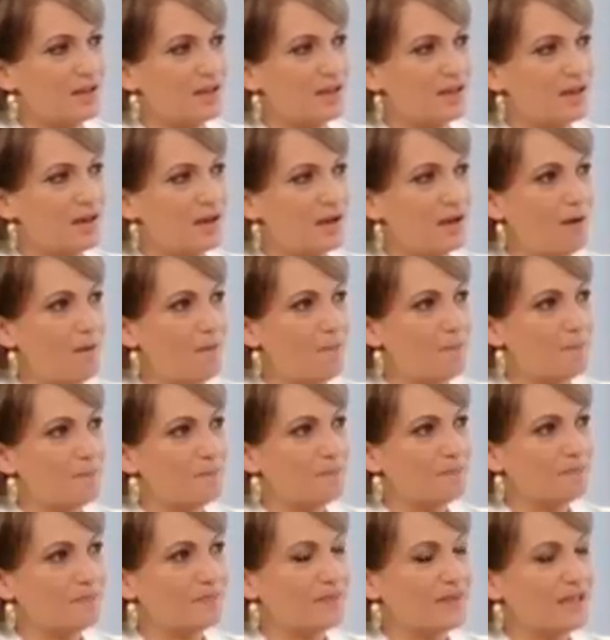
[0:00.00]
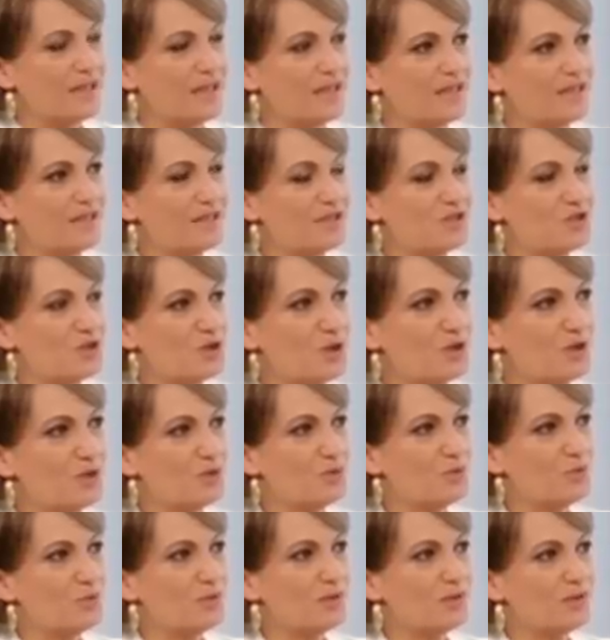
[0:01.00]
Um, it
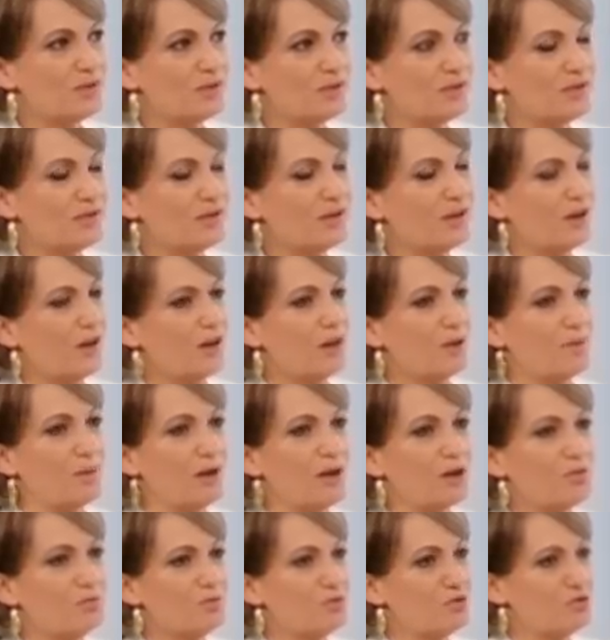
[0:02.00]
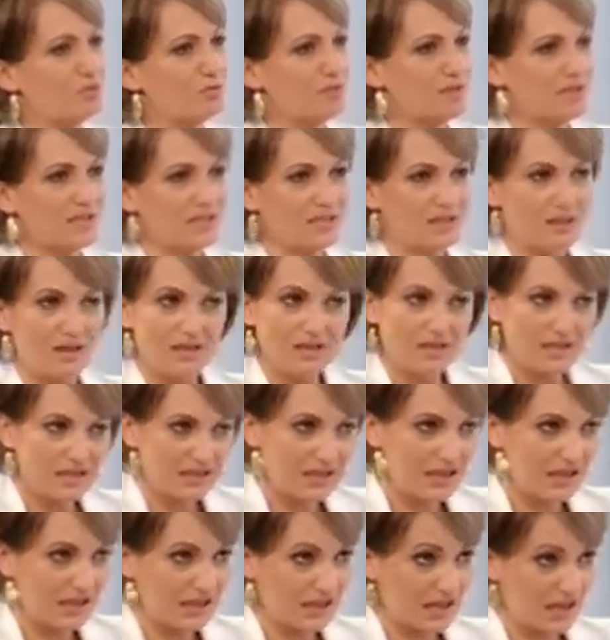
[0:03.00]
started with the Qarabagh movement in
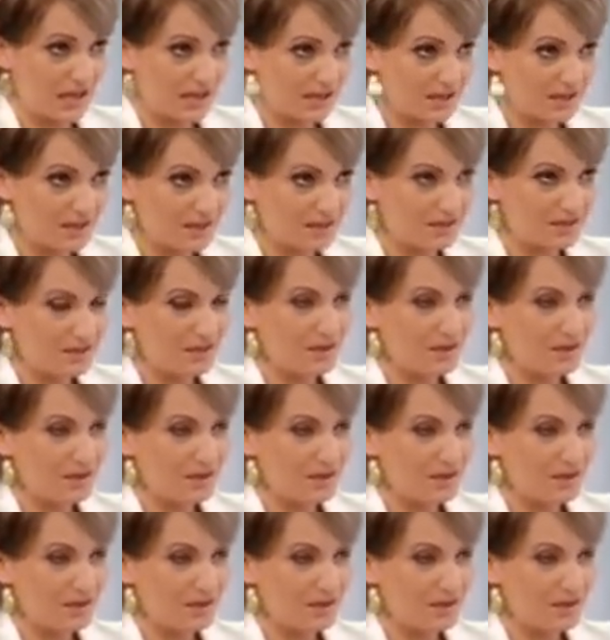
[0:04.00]
1988,